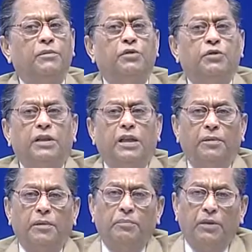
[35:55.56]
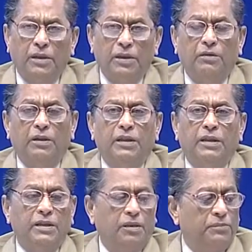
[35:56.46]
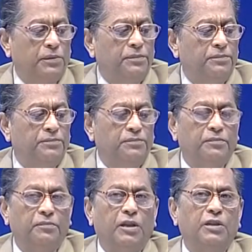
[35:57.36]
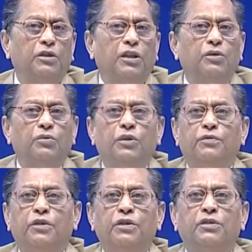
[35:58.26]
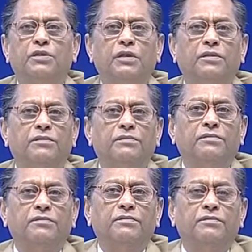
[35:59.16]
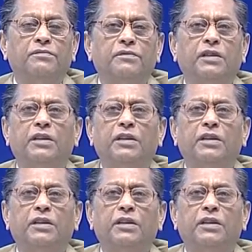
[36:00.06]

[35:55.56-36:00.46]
to take up a particular example, but you can do it for yourself. In